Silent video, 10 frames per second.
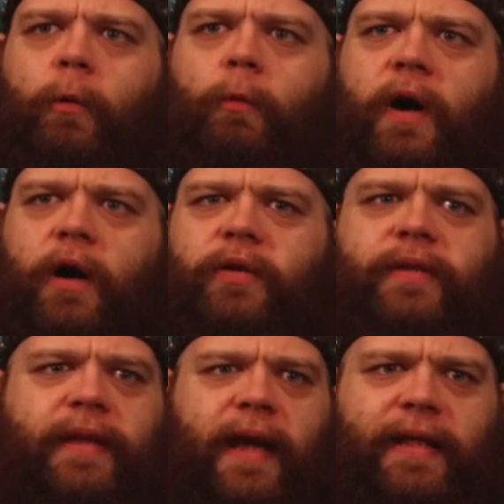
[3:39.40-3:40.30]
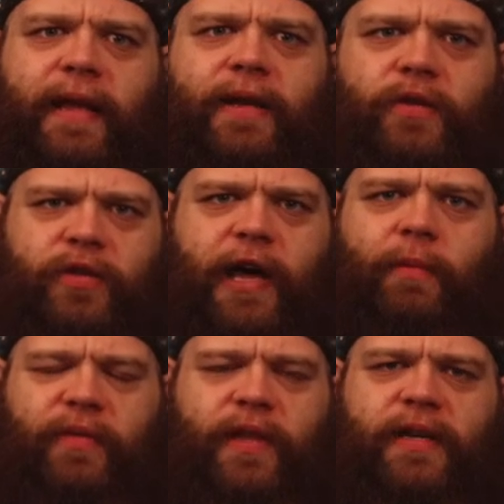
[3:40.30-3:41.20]
Well, they didn't do that
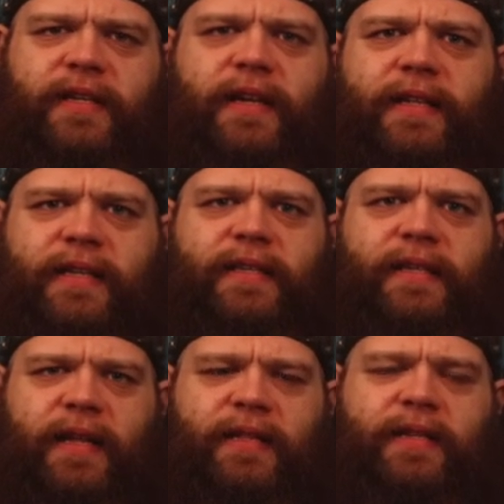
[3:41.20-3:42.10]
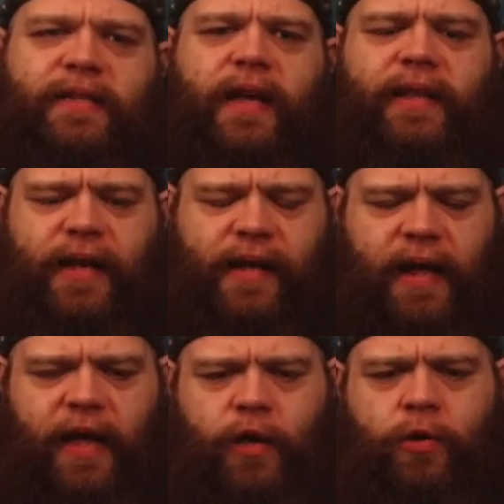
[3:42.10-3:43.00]
with this, and there's like that
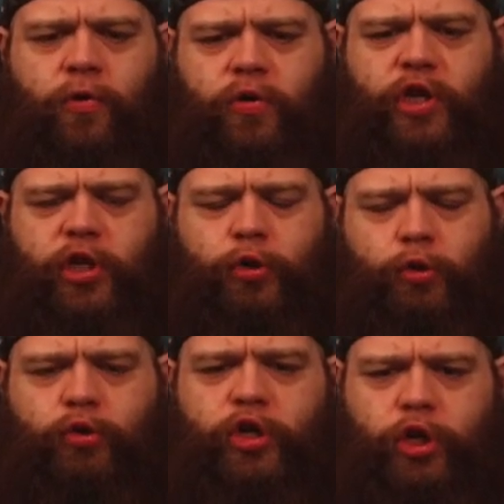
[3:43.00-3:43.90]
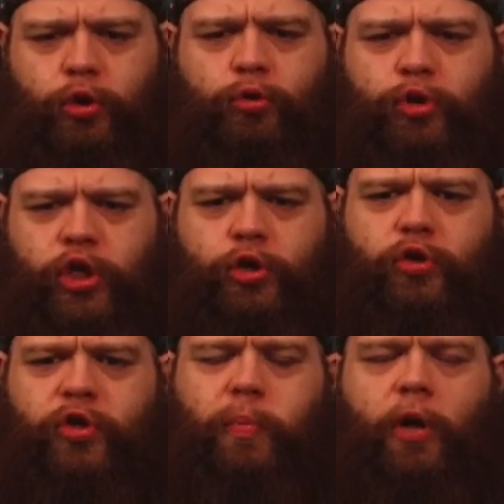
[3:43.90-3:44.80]
huge, huge, huge,
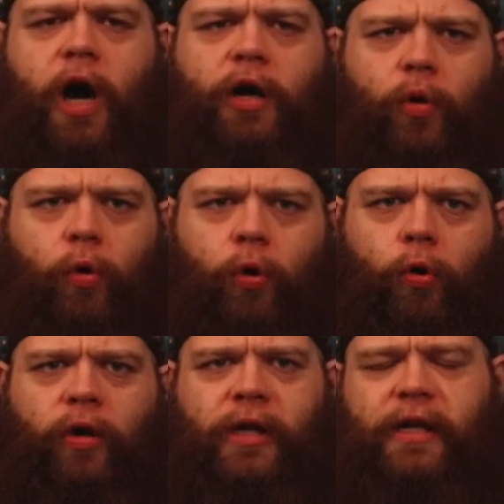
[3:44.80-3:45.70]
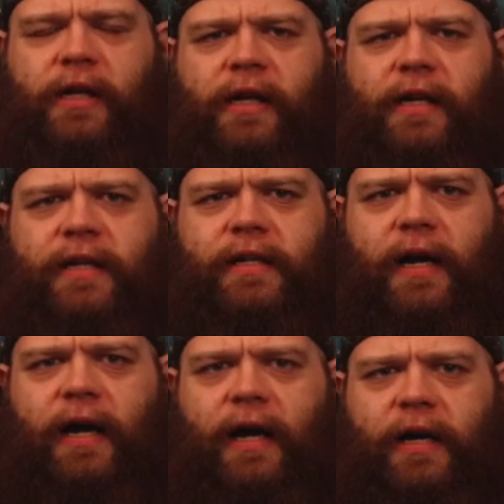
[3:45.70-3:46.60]
huge plot hole
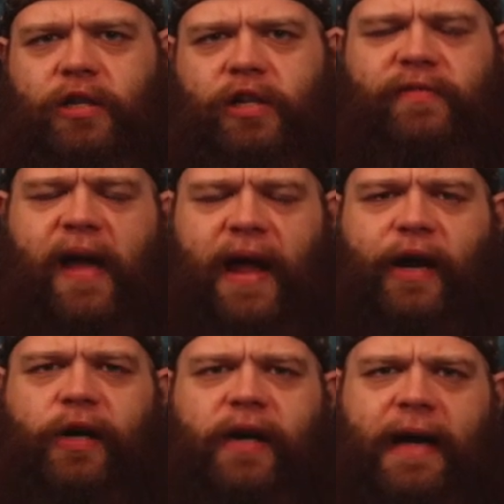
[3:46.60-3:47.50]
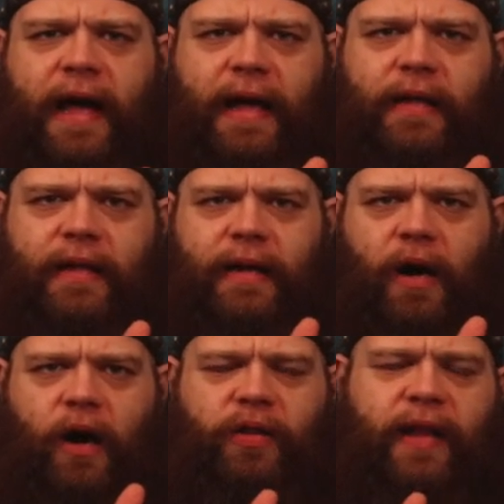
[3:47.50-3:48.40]
cliffhanger
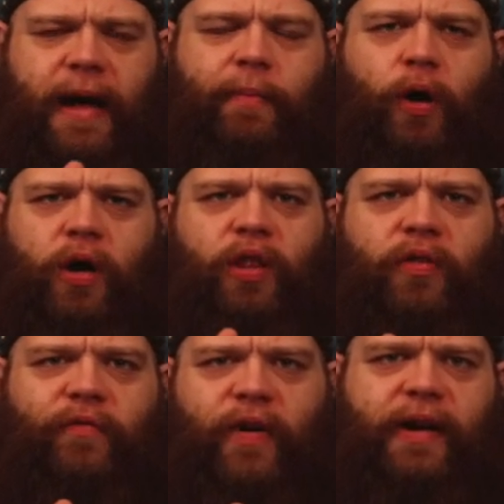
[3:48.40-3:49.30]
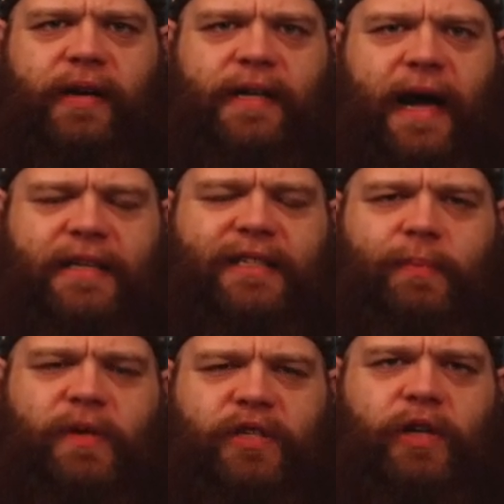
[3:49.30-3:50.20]
on that part of the very last
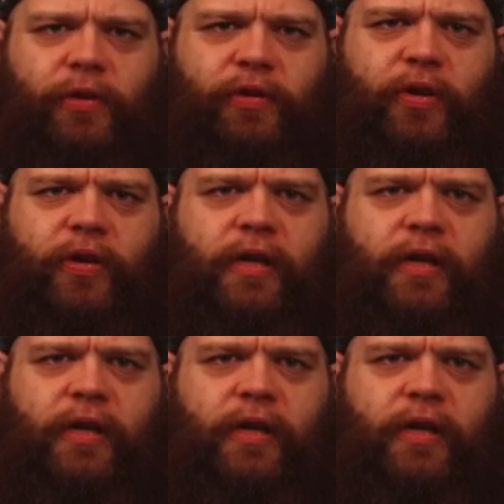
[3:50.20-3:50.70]
episode.